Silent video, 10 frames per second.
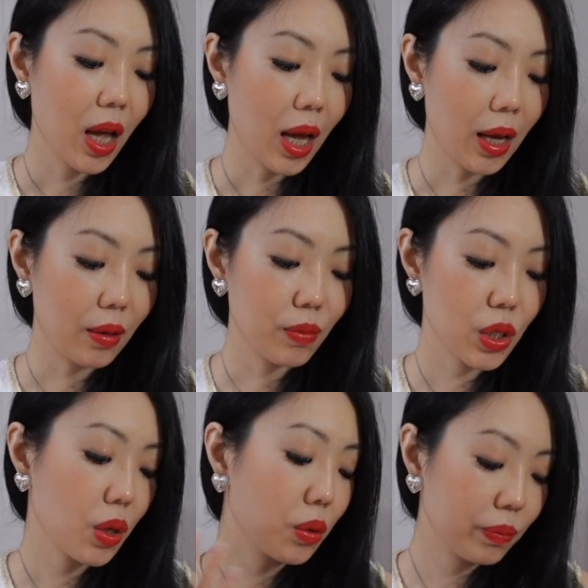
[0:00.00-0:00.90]
Um,
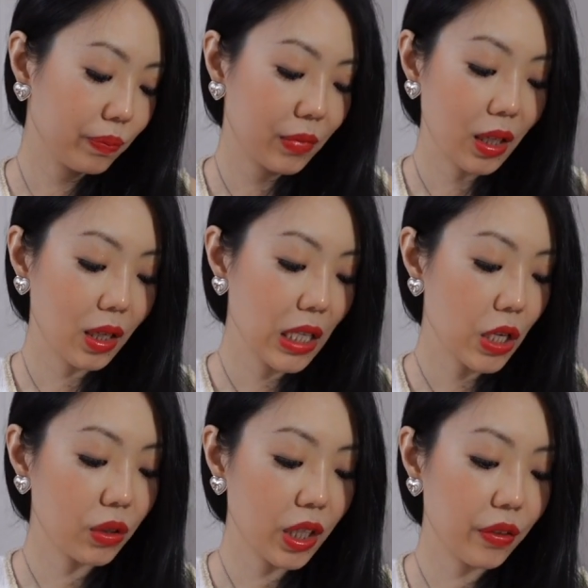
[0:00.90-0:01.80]
so it's
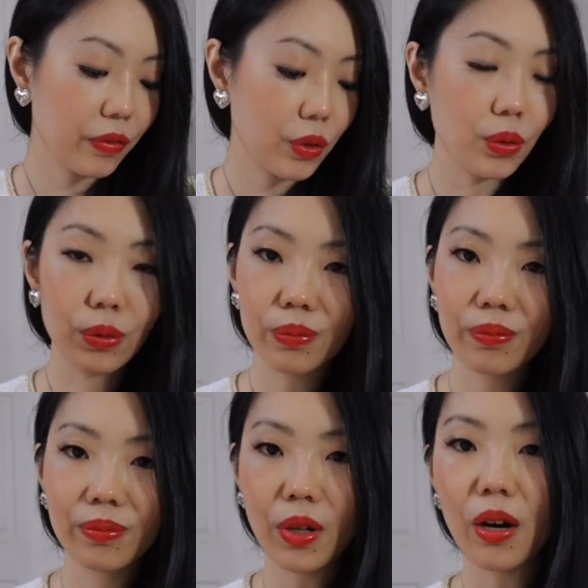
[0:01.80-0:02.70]
only if you
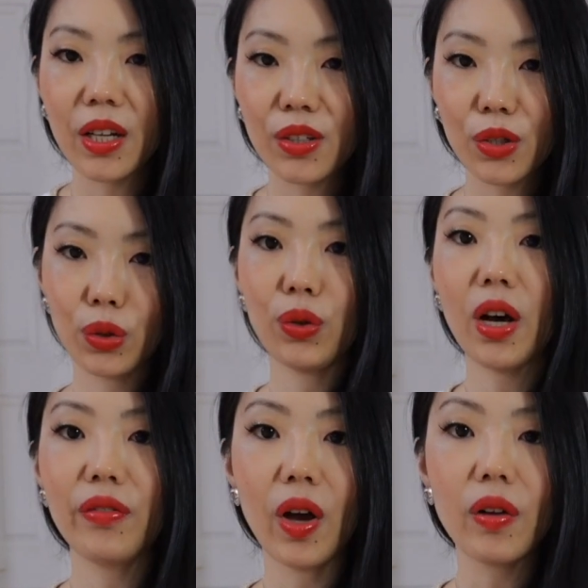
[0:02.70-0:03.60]
are into
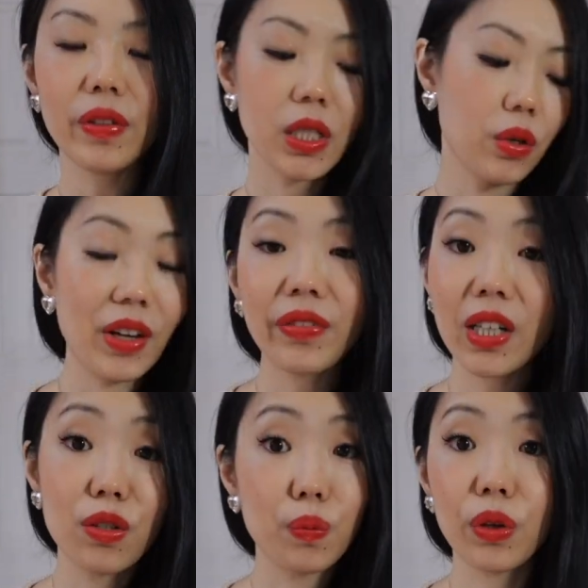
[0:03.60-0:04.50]
a velvet. Velvet
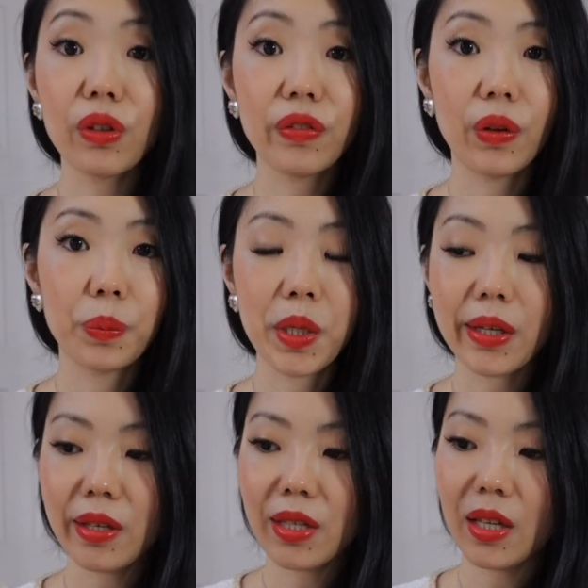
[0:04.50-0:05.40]
is beautiful
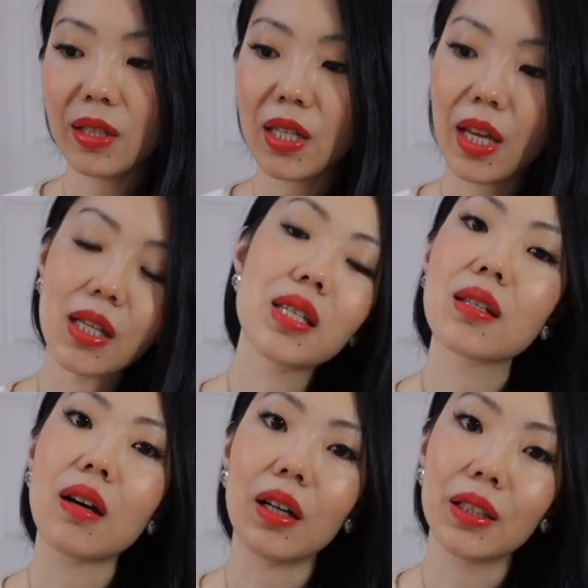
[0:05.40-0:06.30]
because it takes
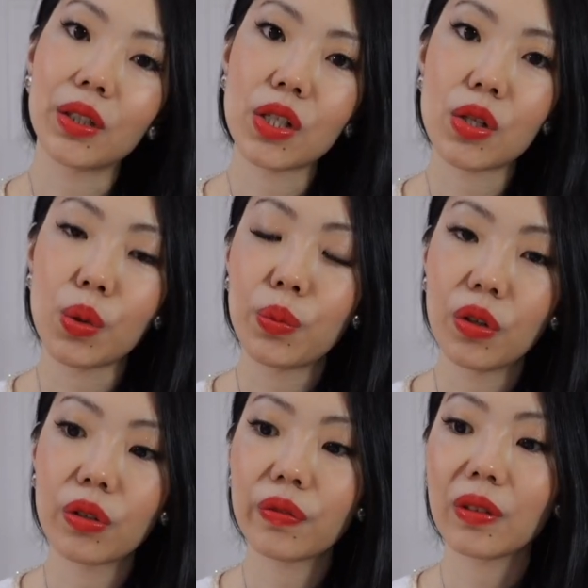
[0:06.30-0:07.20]
color so
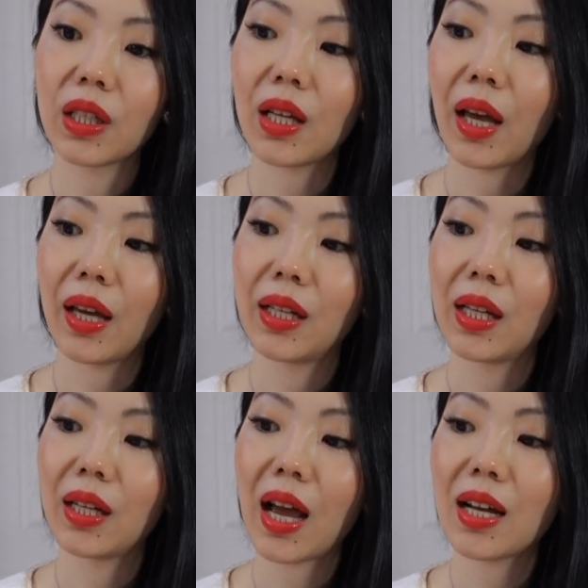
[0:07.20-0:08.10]
beautifully and
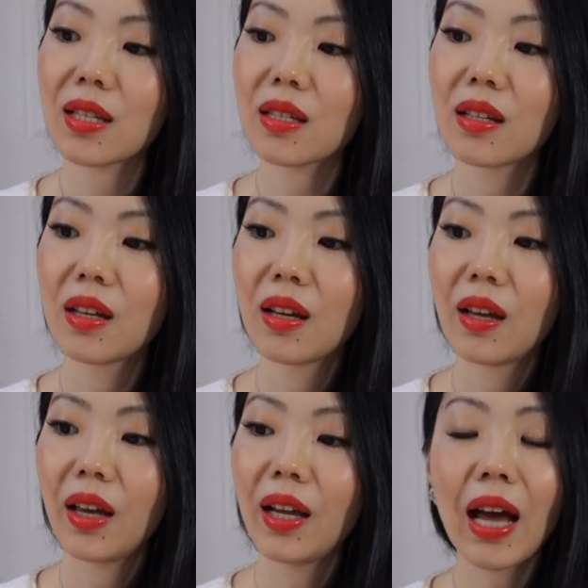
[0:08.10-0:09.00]
it has,
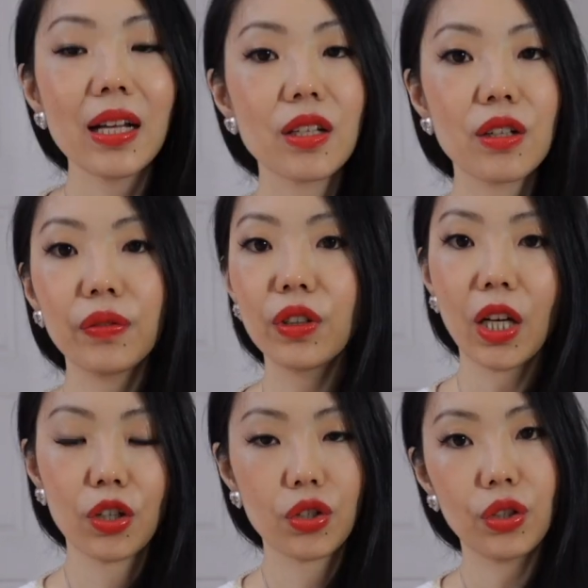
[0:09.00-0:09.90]
it adds a different
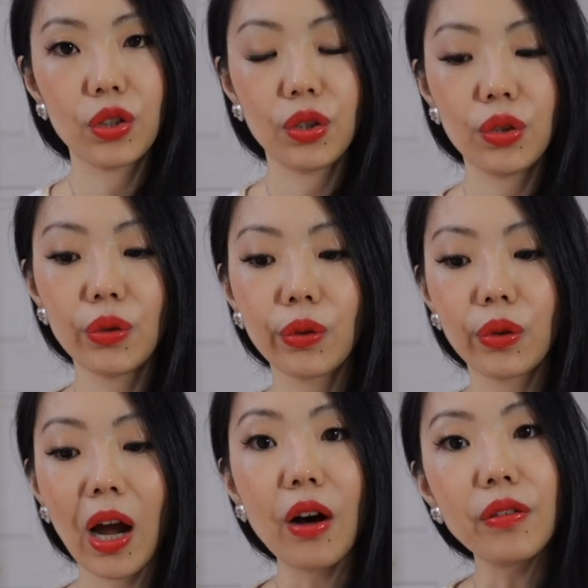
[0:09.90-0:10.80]
texture to your
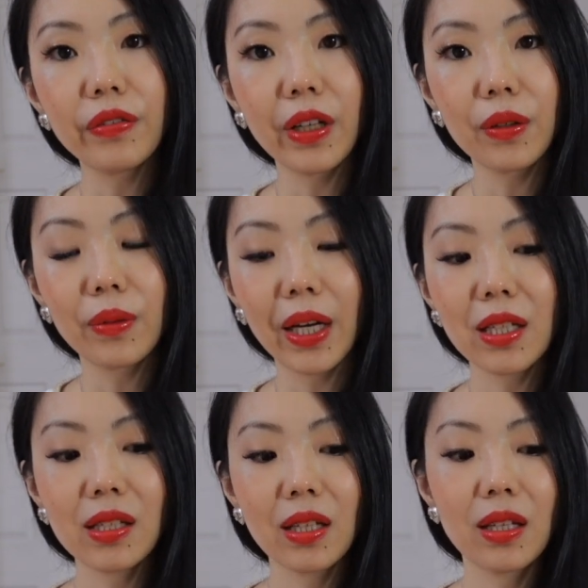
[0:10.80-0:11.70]
outfit, right?